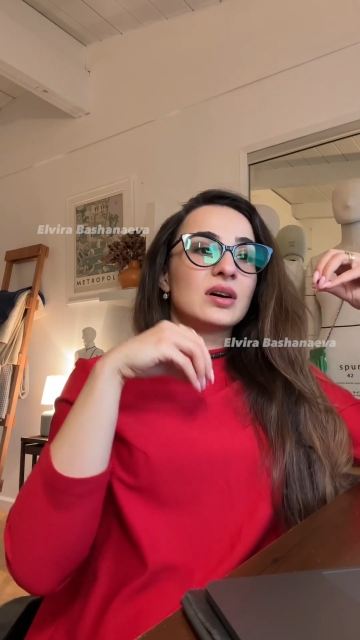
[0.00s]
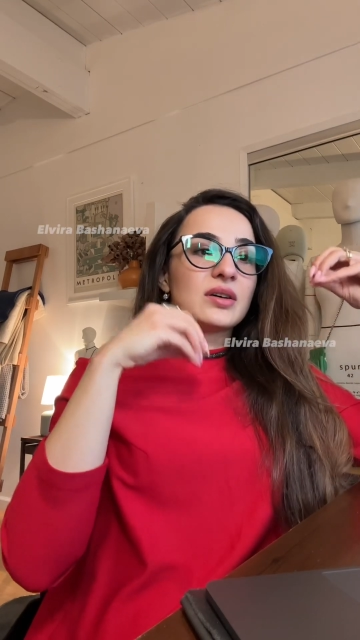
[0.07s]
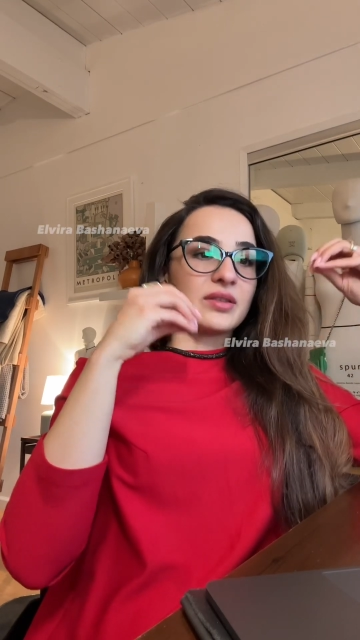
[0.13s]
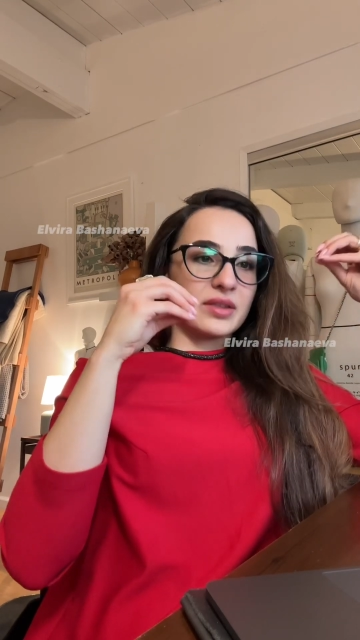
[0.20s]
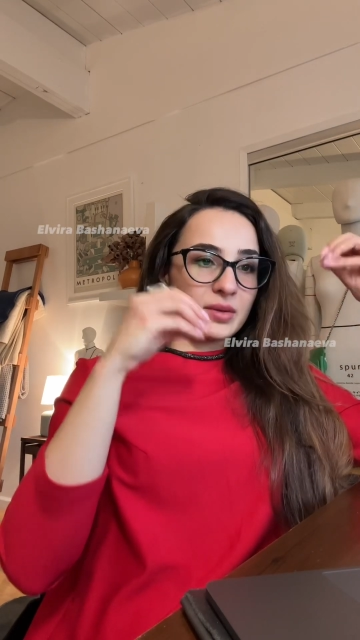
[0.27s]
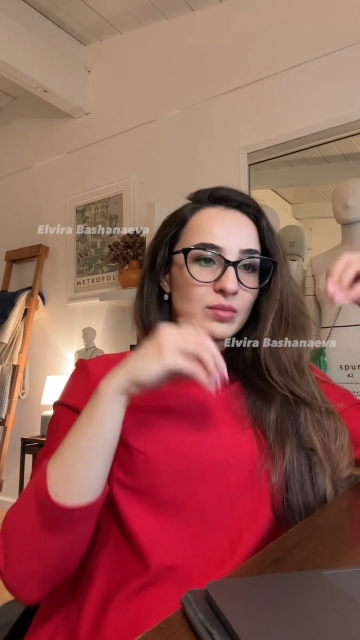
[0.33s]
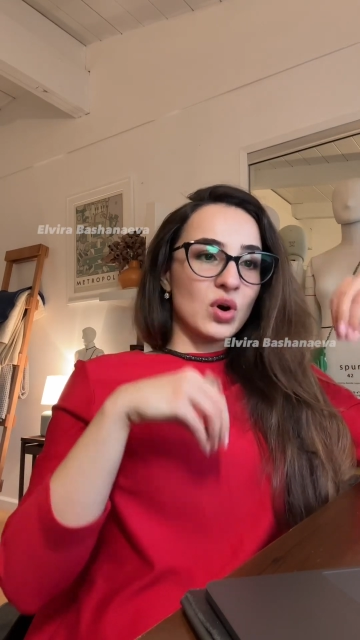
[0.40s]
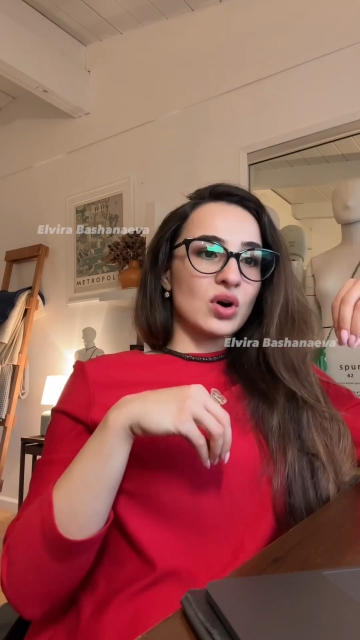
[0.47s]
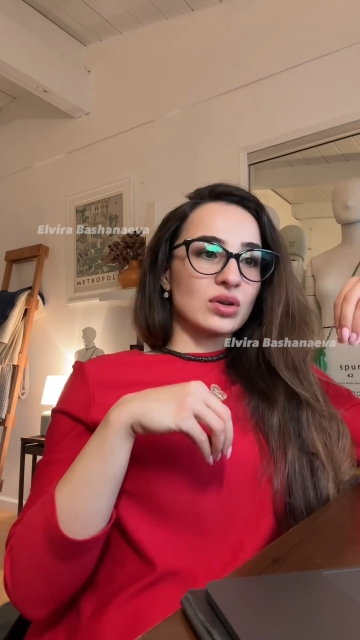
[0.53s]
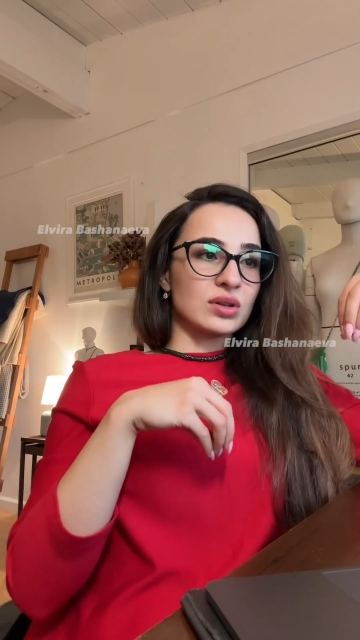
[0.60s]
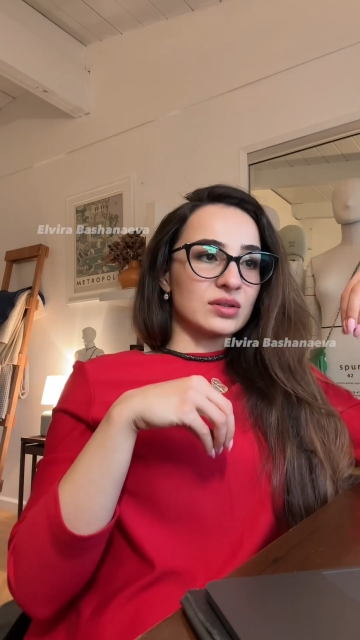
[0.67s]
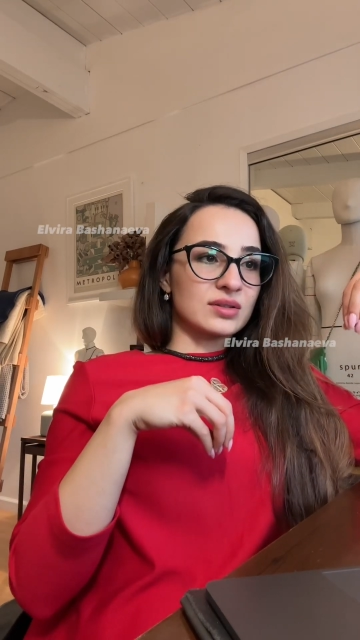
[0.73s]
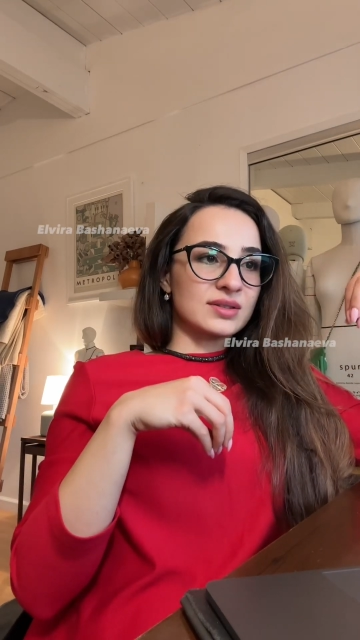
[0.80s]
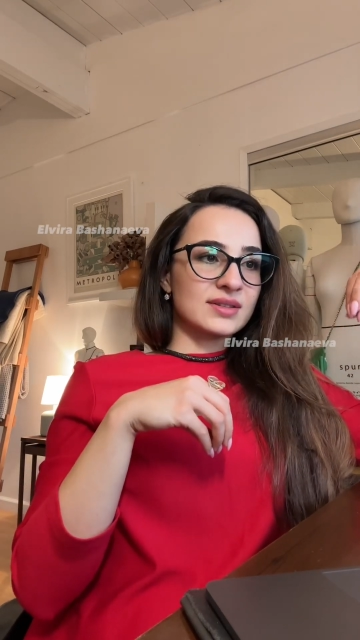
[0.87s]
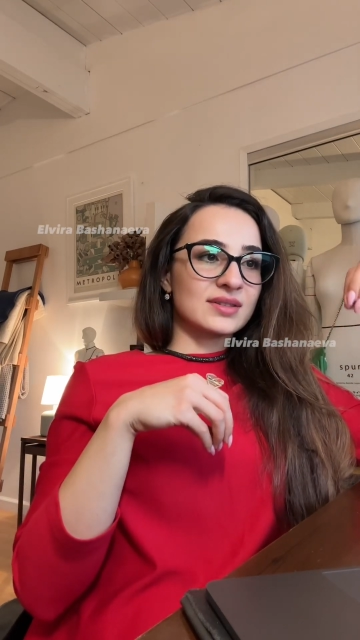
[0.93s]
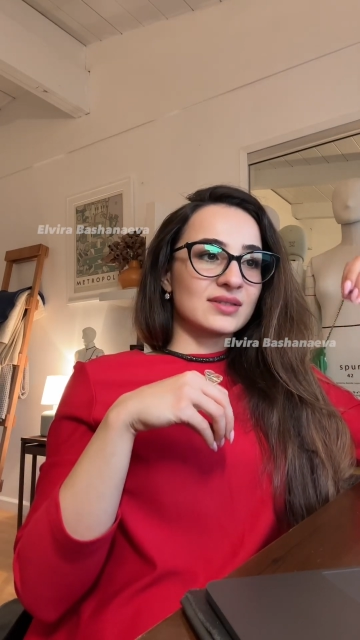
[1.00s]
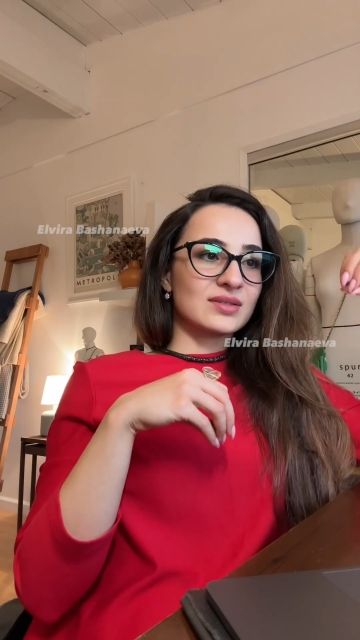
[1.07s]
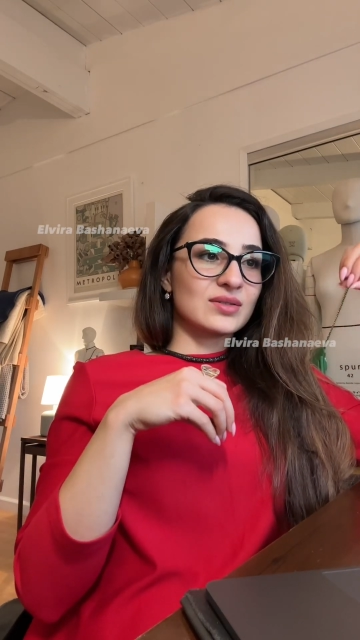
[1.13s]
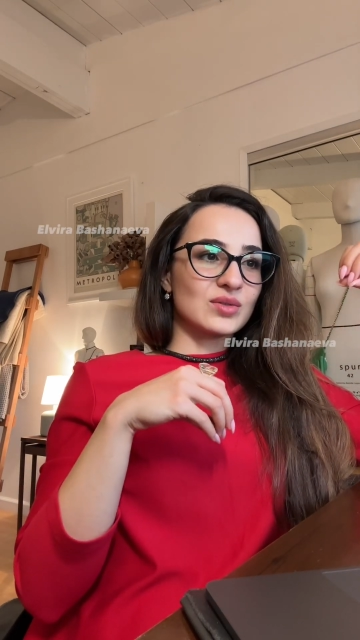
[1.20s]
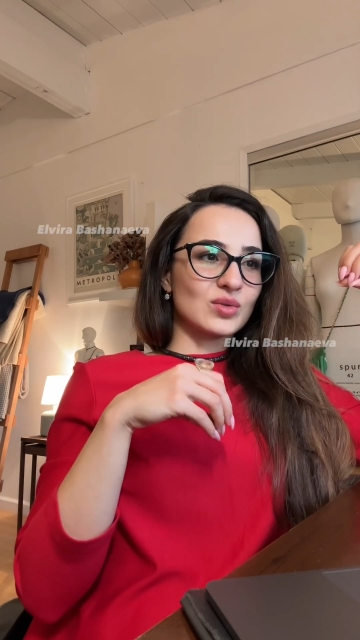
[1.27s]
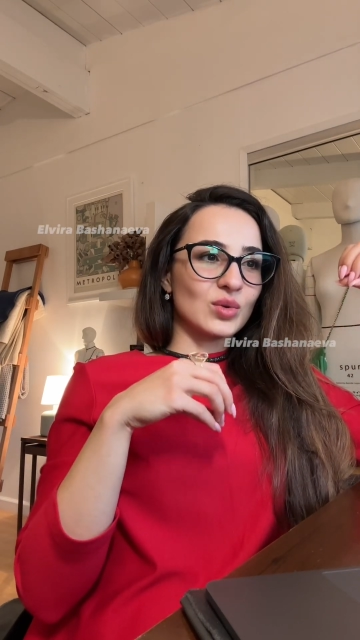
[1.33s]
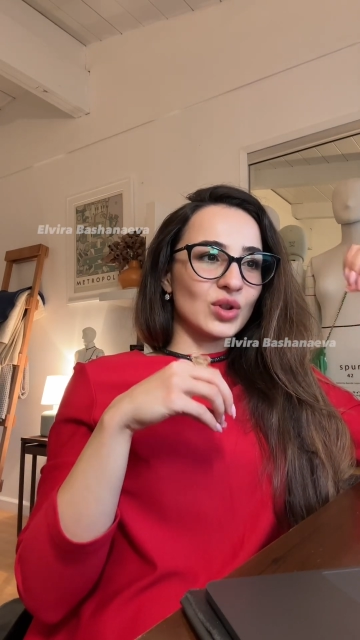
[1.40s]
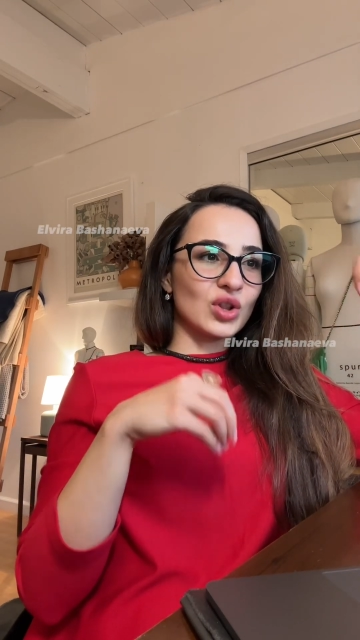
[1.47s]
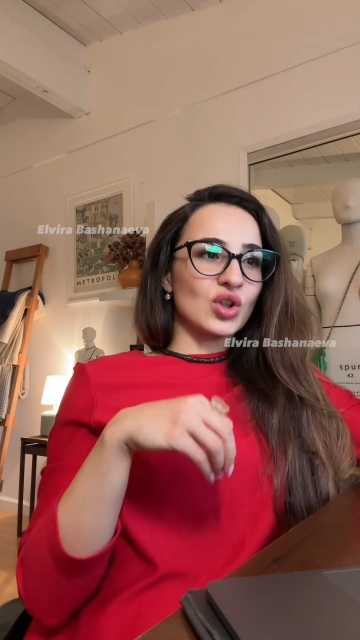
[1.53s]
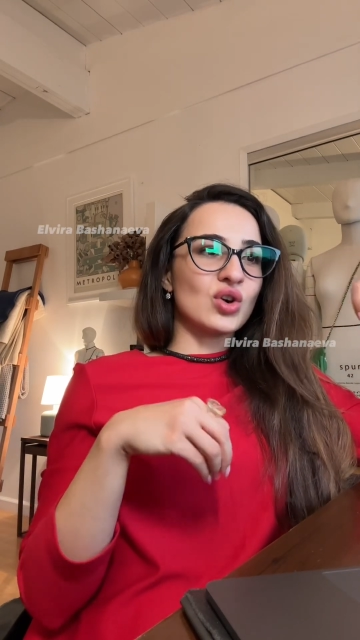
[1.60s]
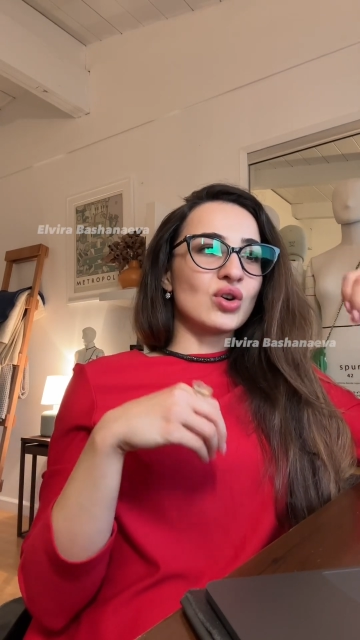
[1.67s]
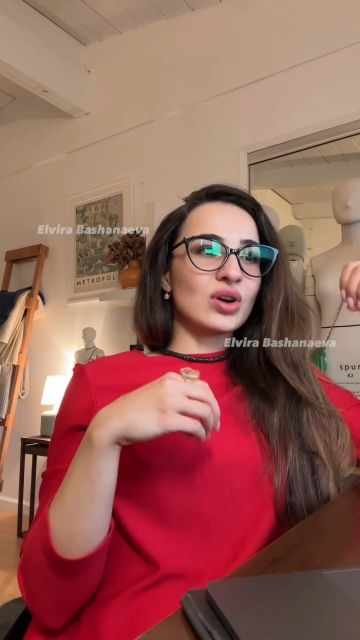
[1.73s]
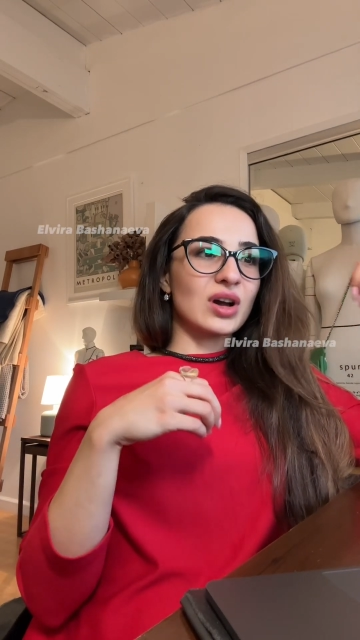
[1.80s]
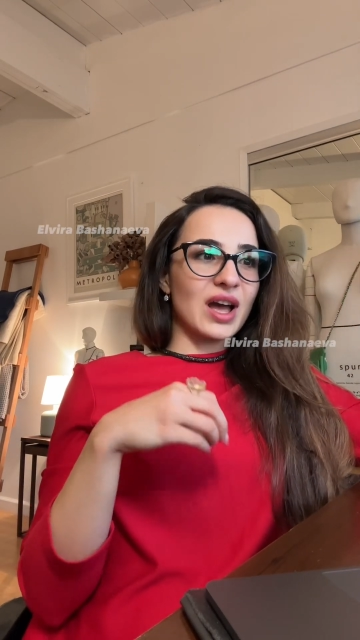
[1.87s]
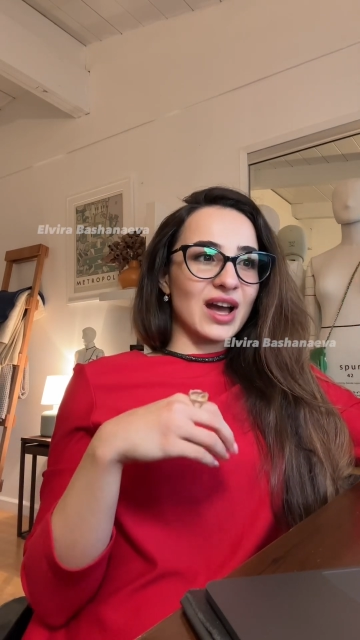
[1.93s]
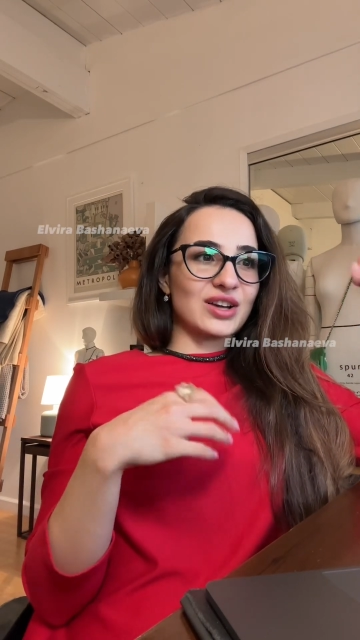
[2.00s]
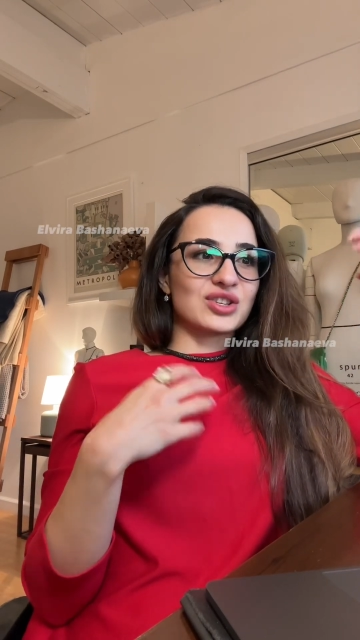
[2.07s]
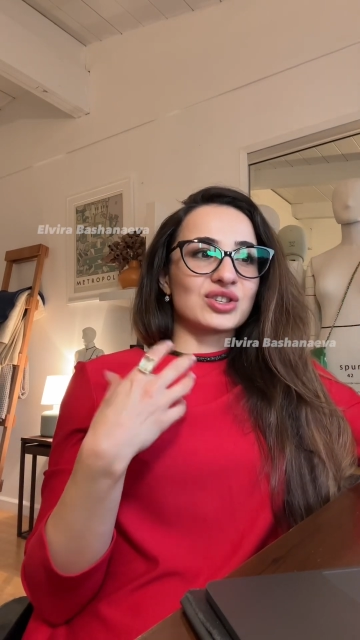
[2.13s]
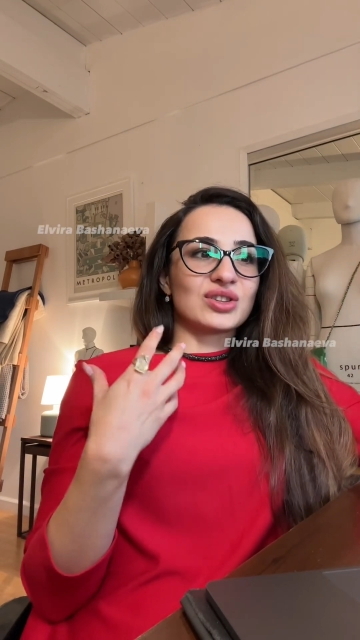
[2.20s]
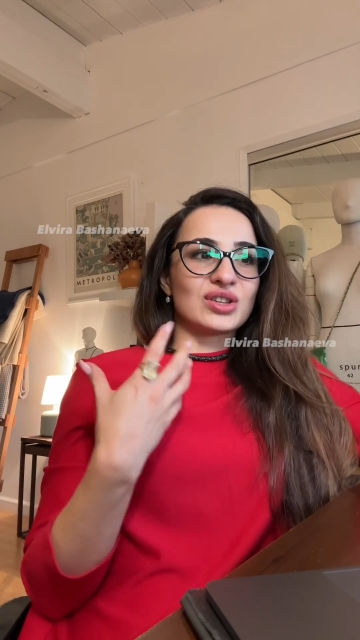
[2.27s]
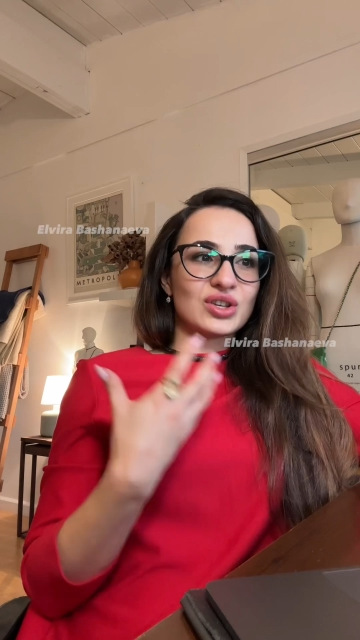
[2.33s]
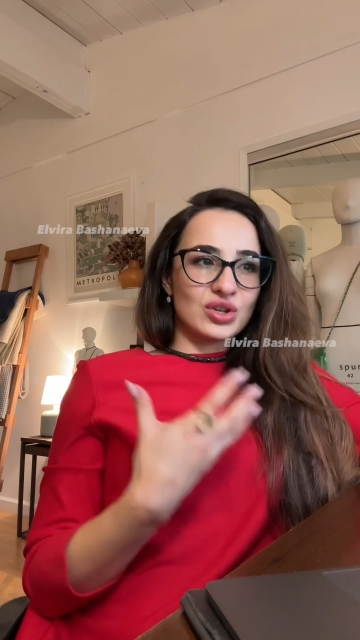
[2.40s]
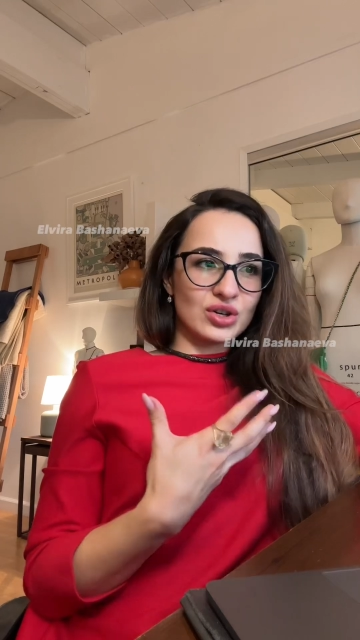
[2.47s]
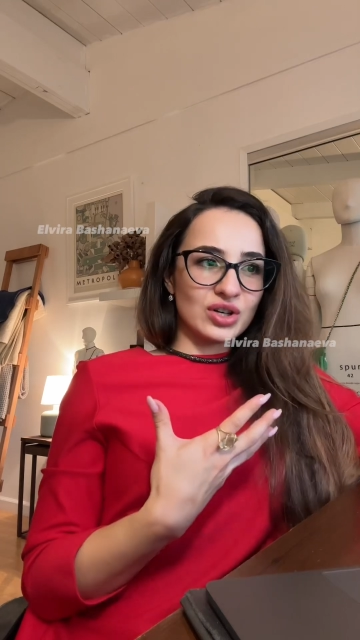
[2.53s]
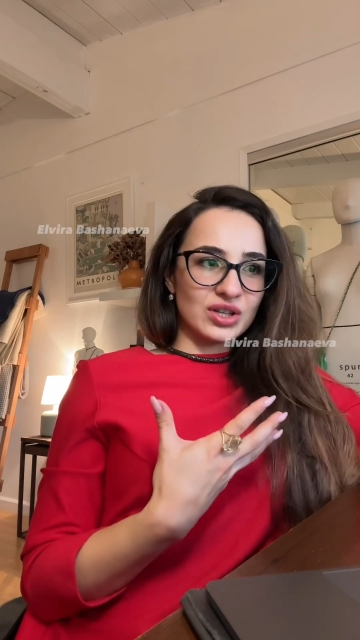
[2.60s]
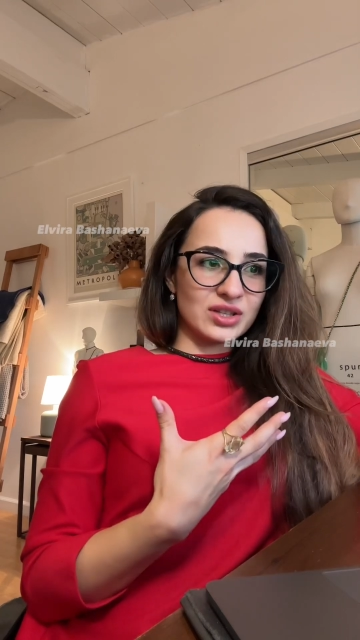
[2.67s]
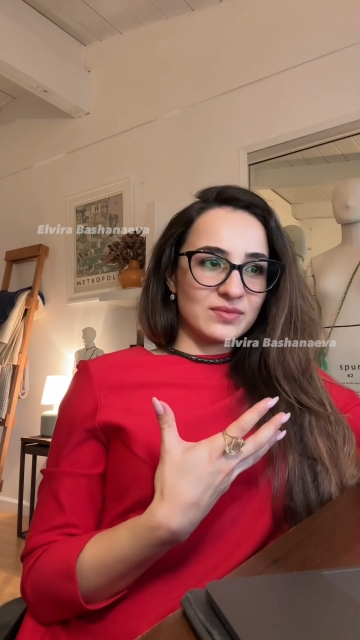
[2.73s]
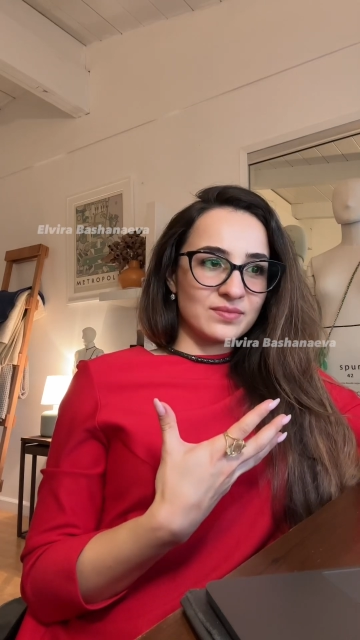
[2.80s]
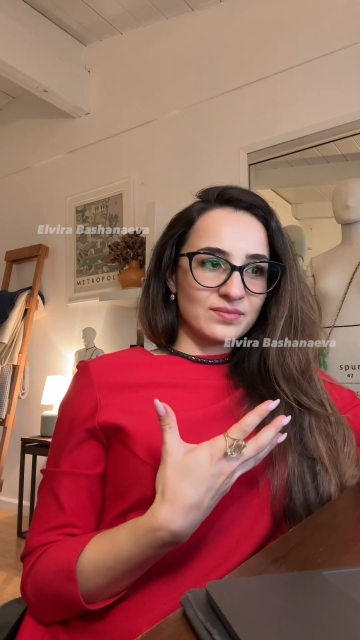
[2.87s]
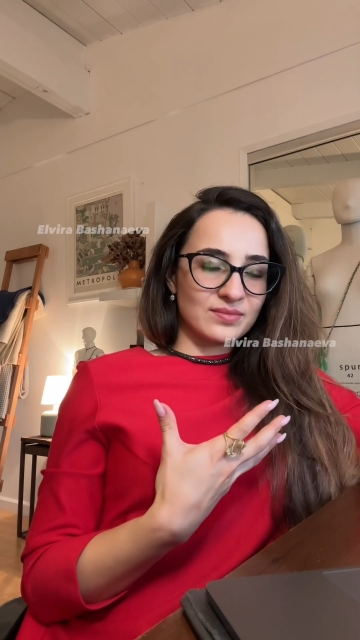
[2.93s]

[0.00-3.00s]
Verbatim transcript: the models, will look actually good.